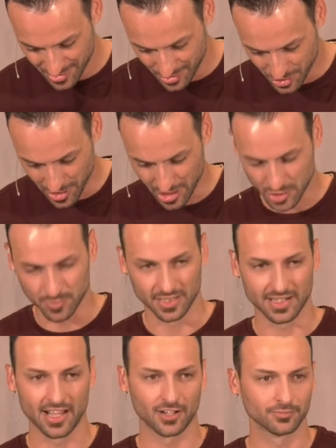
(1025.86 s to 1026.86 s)

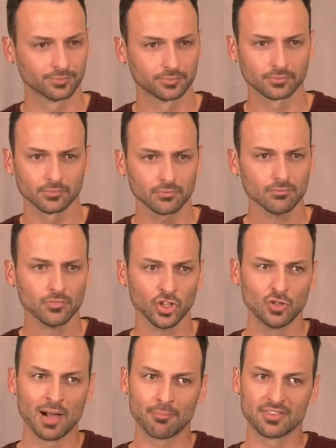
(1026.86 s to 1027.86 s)
judgment. Now,
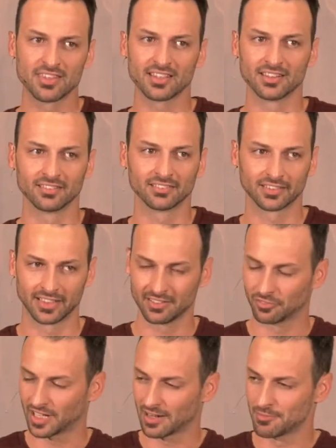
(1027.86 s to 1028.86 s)
you might be thinking, again,
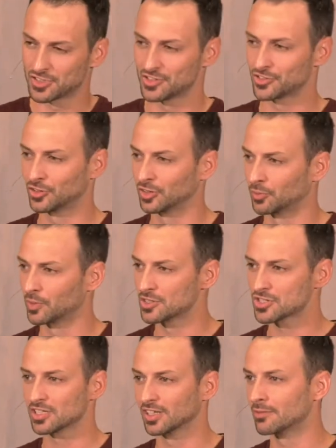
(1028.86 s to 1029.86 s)
we kind of mentioned this earlier,
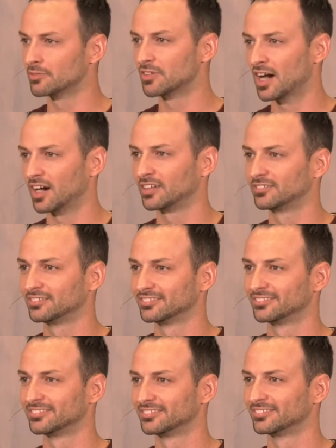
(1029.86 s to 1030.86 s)
where's the love of God?
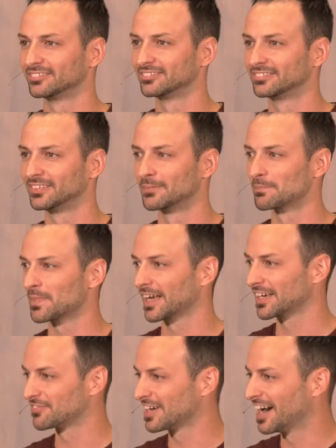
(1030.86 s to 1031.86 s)

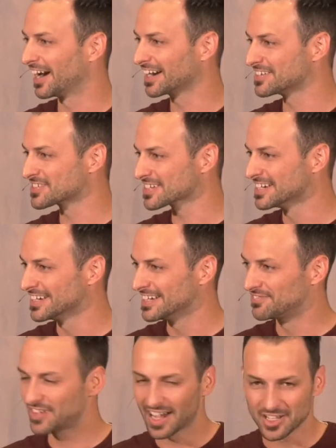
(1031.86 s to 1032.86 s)
Like if God
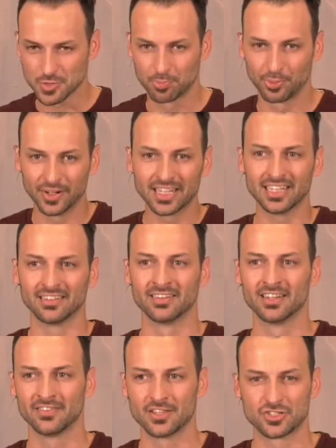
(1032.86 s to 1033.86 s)
is bringing
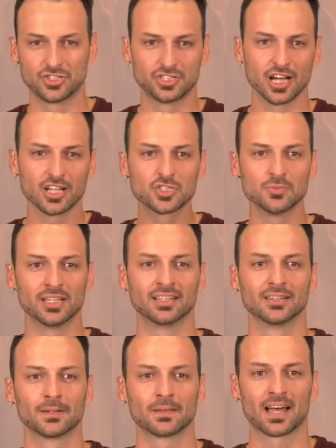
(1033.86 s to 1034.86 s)
this judgment,
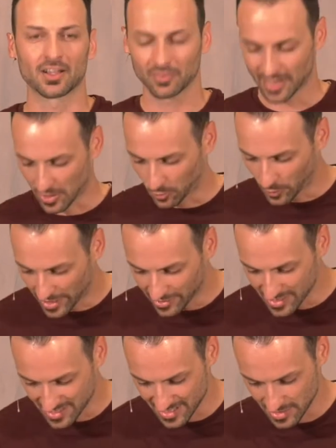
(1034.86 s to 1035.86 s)
like where
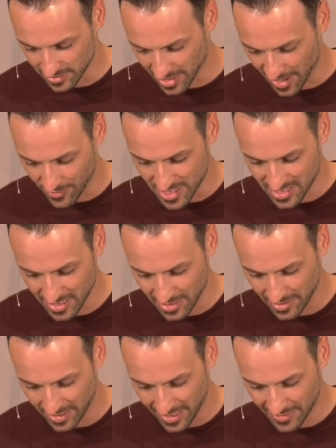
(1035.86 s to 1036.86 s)
is his love? We see it
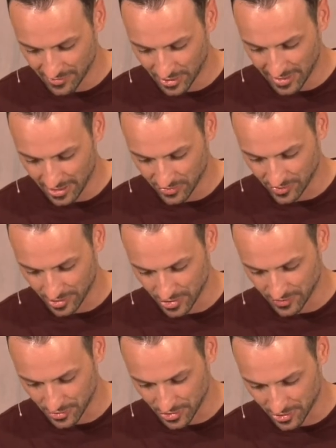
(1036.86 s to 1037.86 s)
in the very next verse,
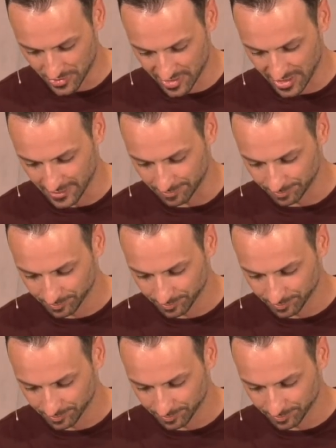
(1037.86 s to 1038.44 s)
verse 13.